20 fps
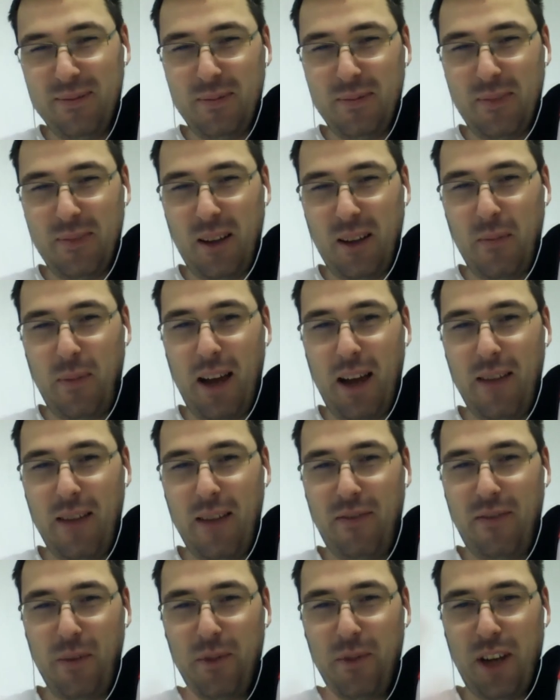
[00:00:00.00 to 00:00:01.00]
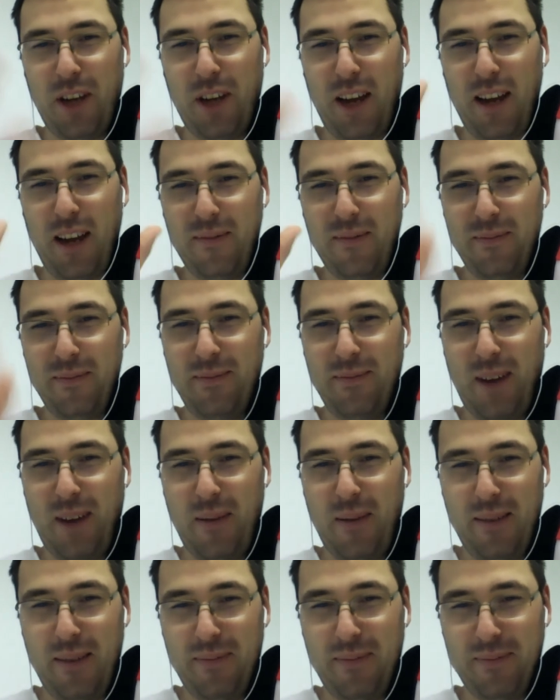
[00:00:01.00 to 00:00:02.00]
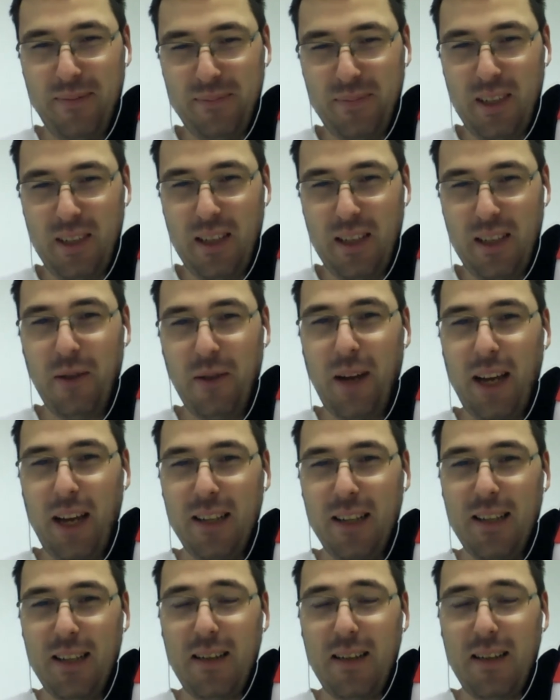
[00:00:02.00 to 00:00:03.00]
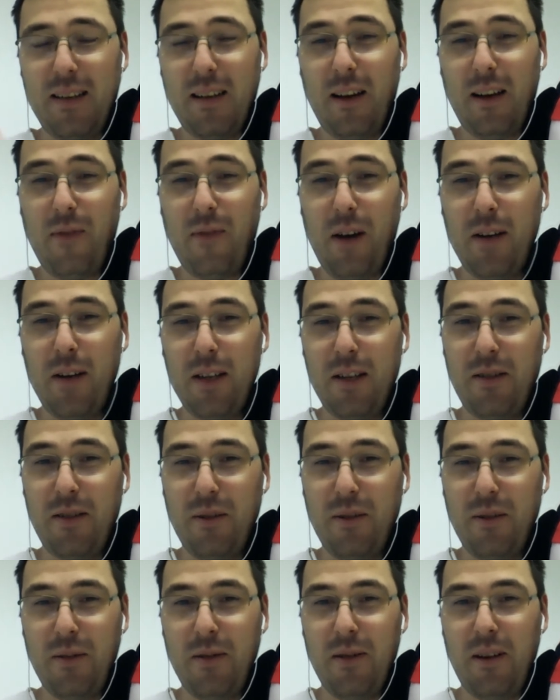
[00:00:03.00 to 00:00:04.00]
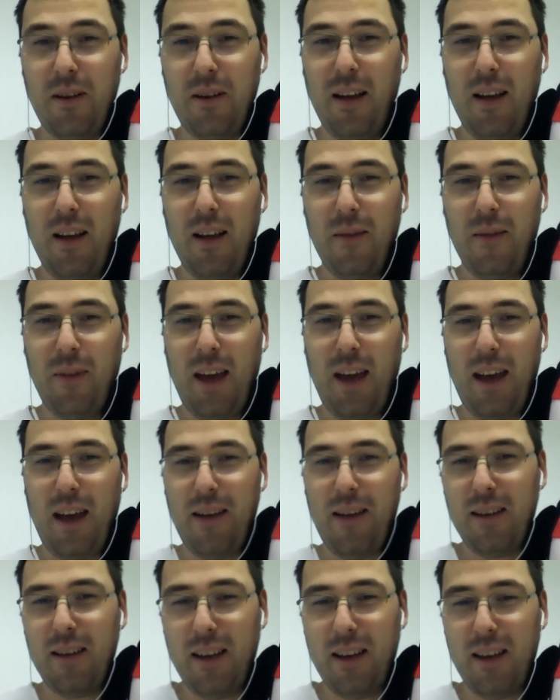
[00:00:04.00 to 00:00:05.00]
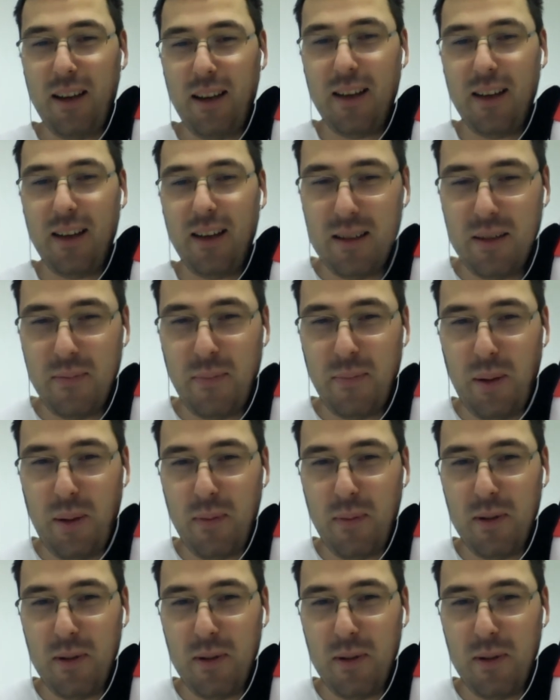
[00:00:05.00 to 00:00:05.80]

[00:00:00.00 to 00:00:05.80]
and bye from Che. Bye. See you next very soon. We have the Easy Publish